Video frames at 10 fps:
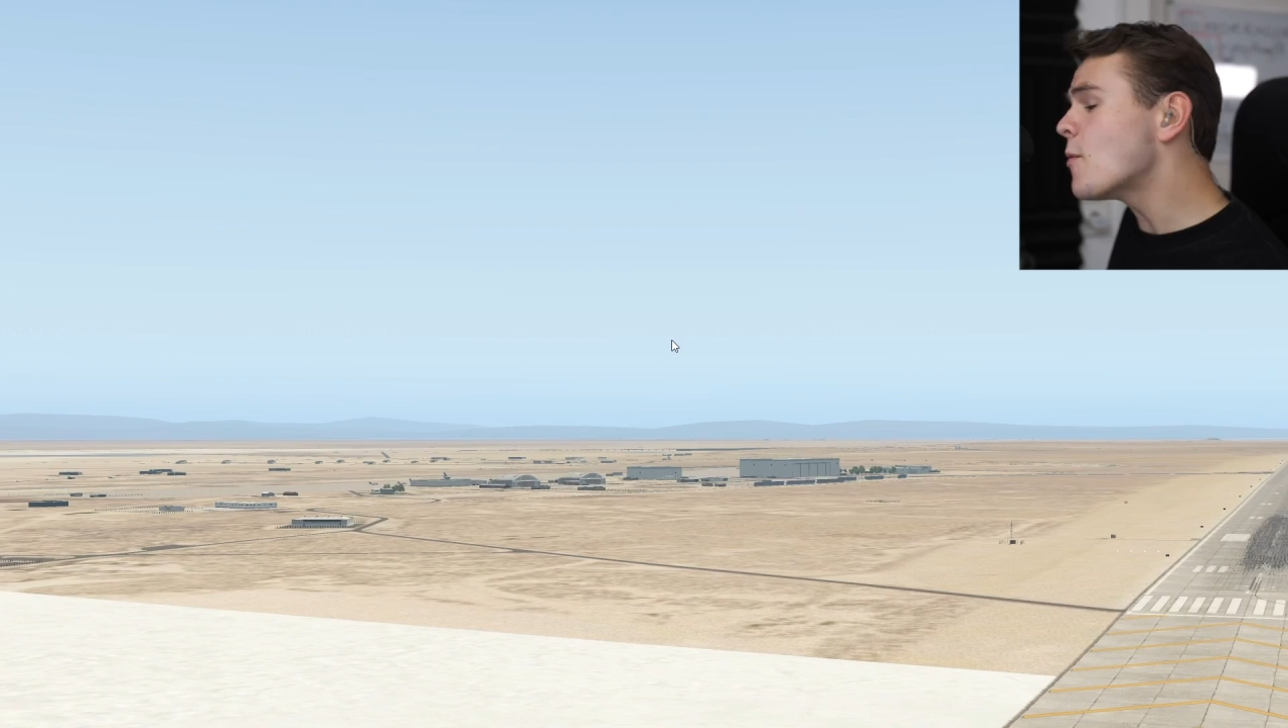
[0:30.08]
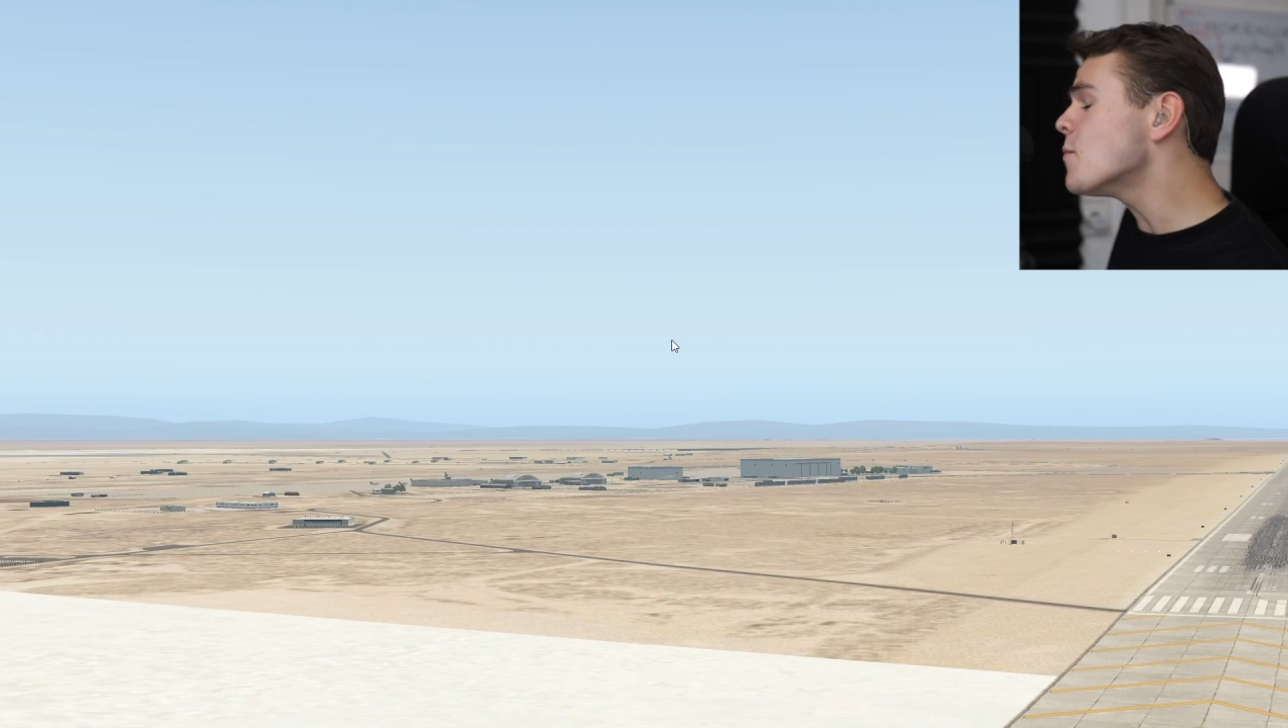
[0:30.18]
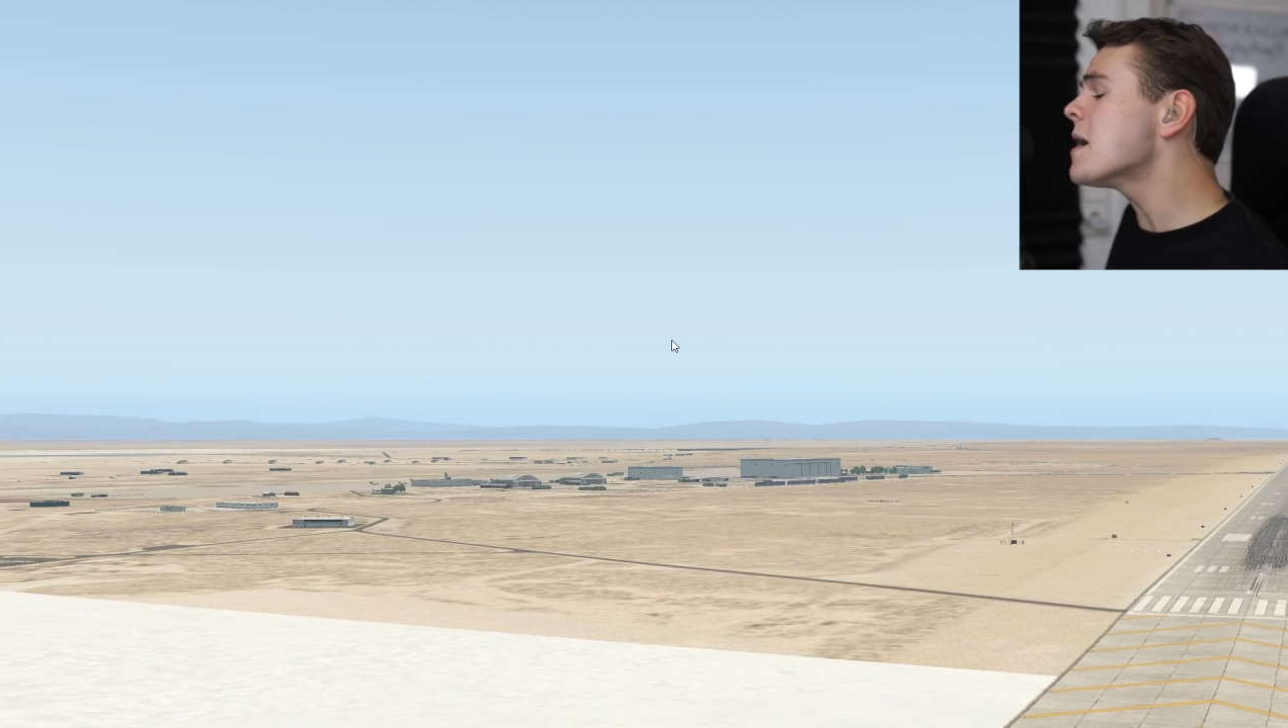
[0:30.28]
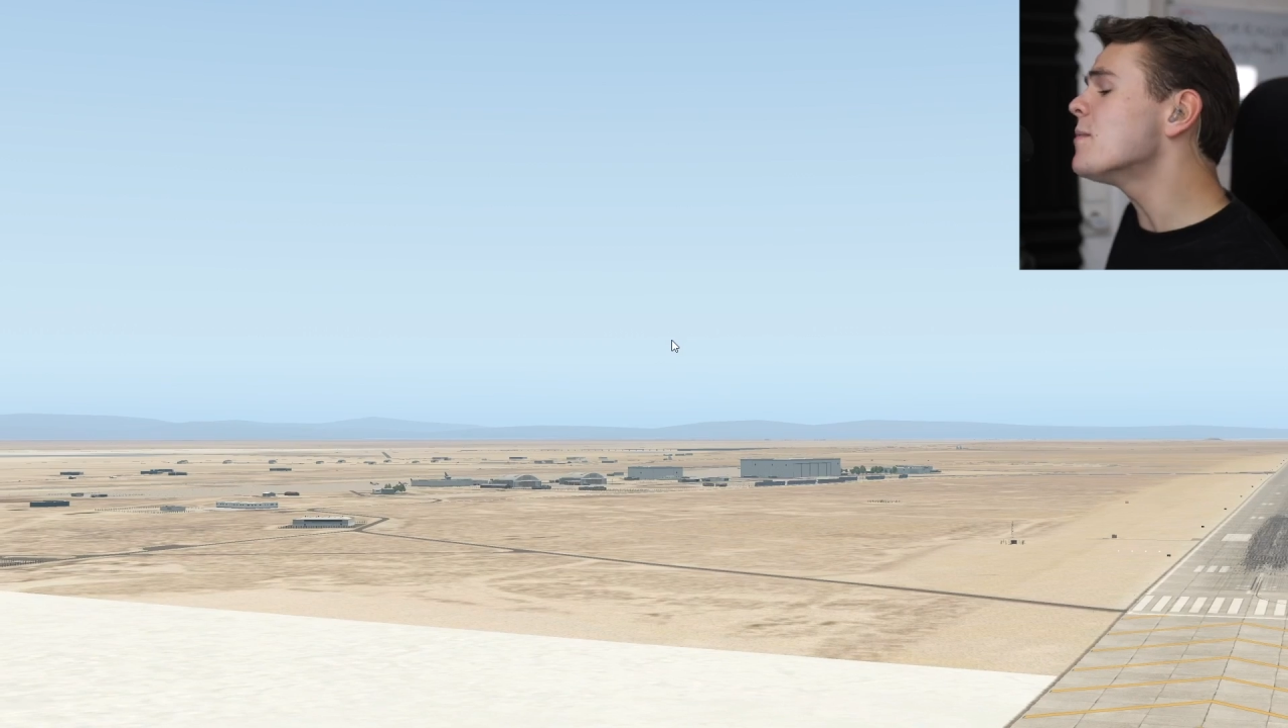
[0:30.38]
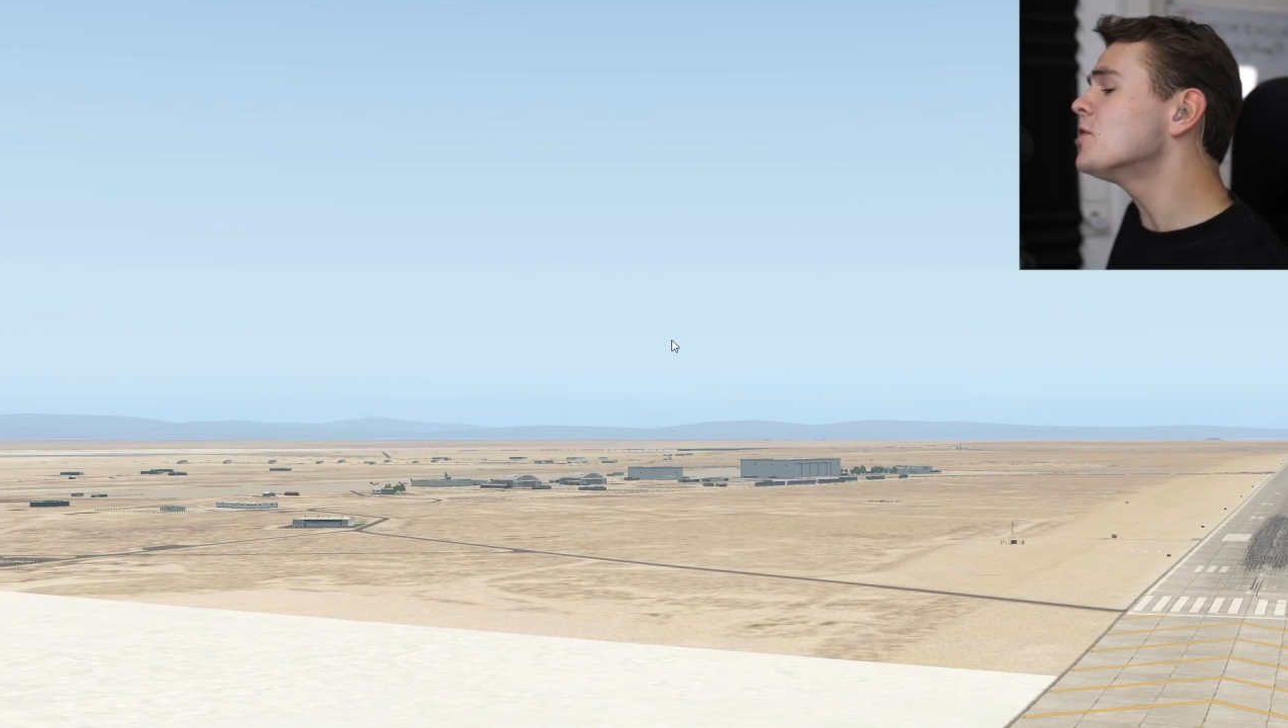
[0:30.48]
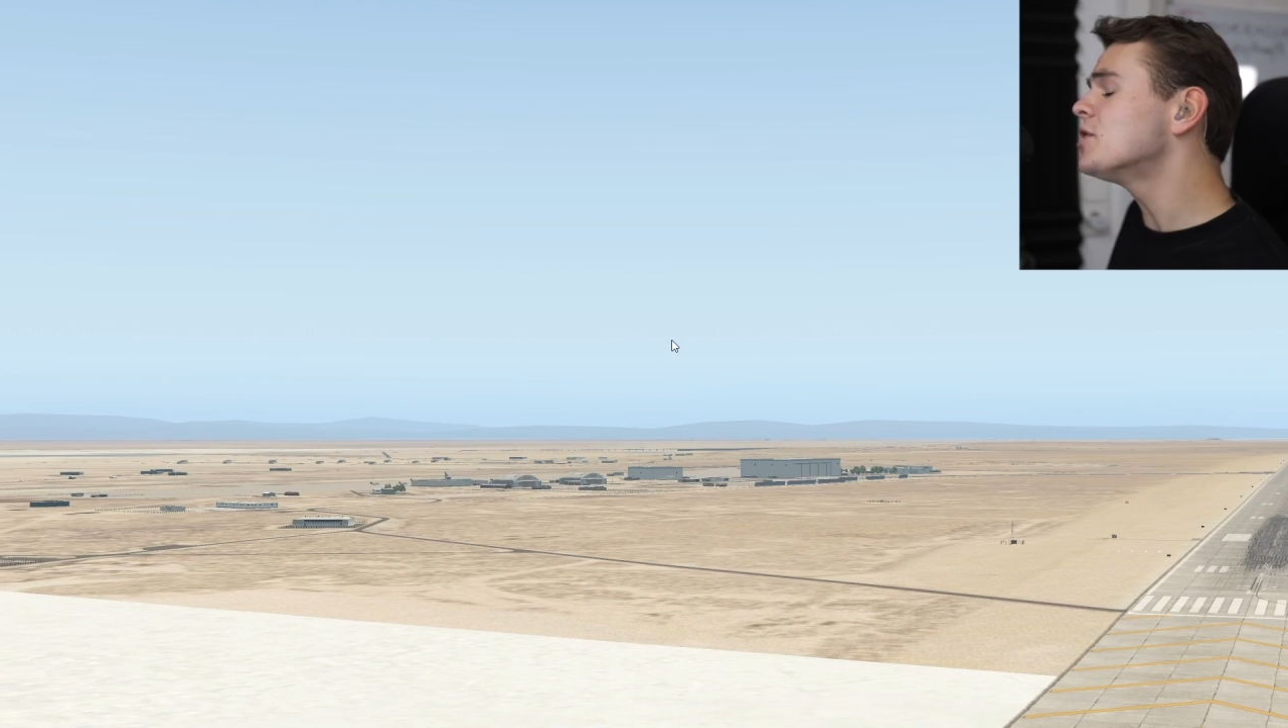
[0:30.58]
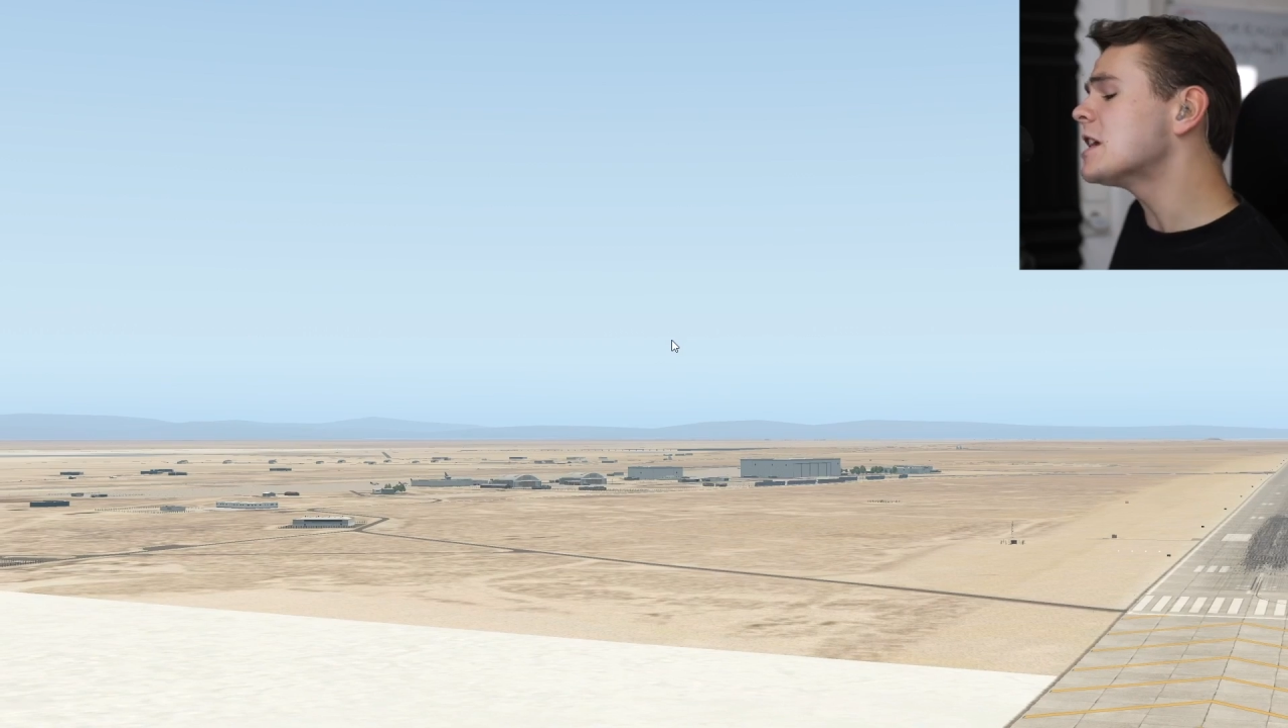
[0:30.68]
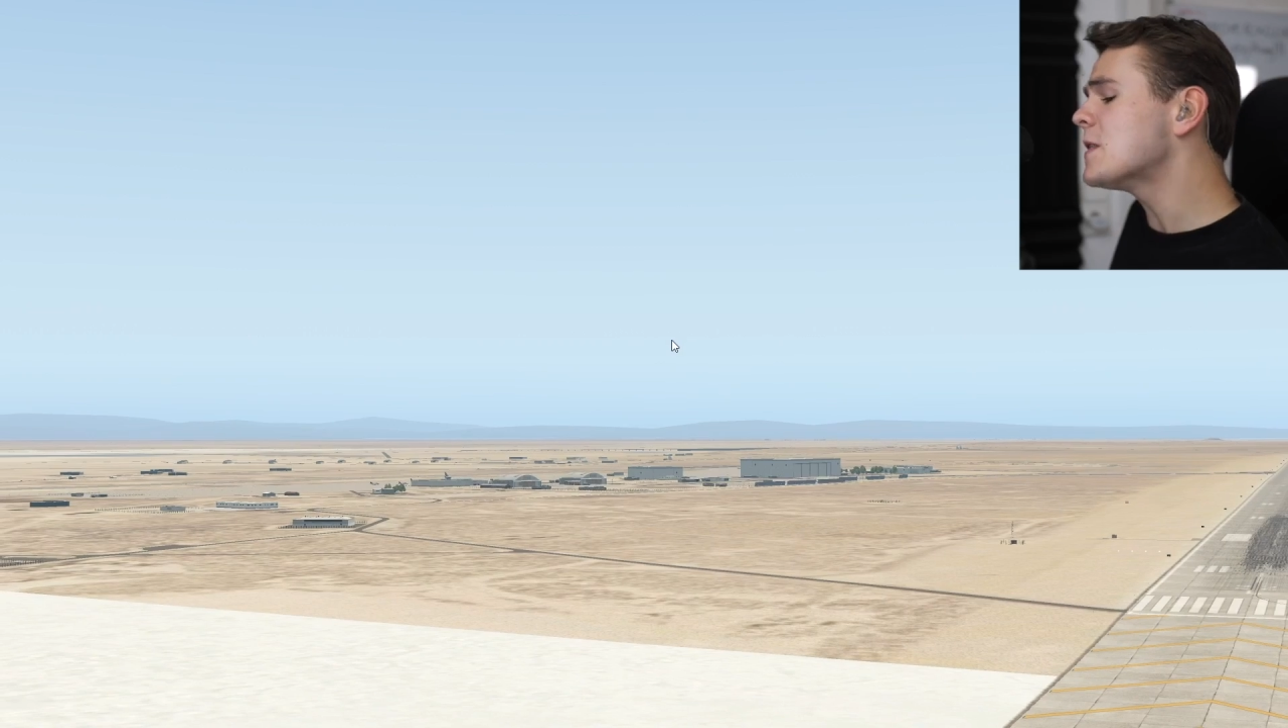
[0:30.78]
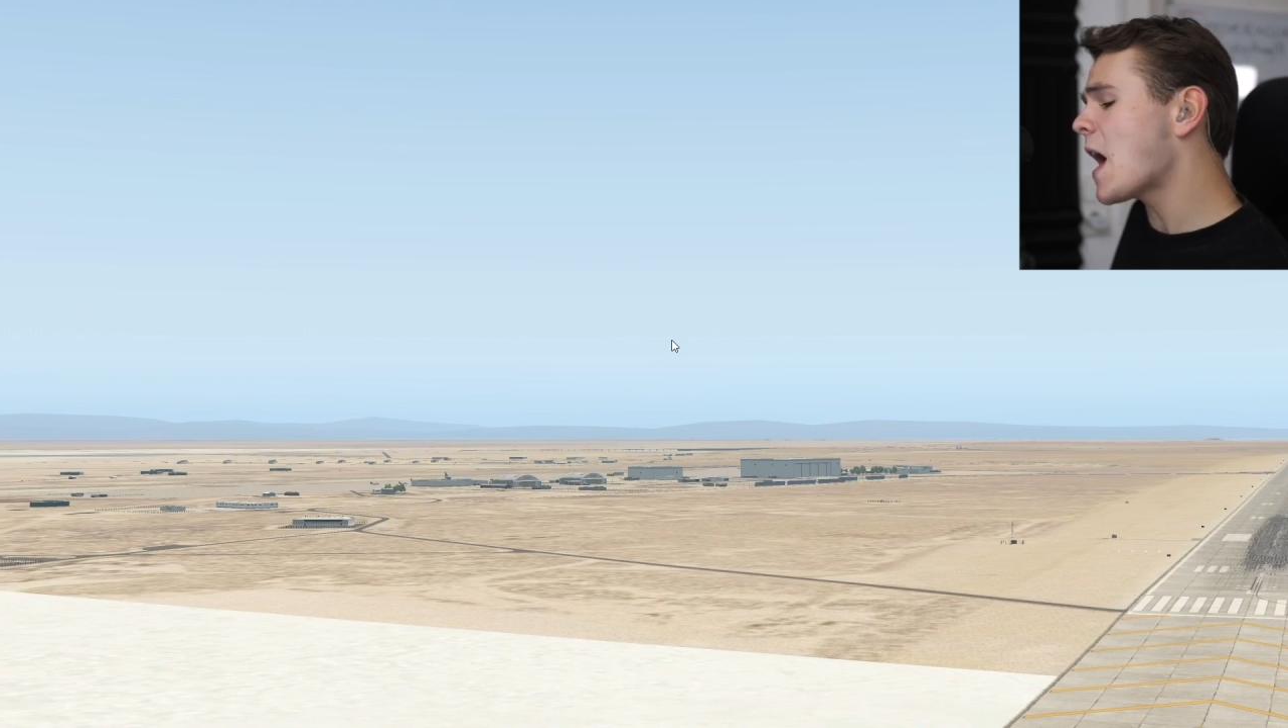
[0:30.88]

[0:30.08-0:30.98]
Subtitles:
But we'll be able to see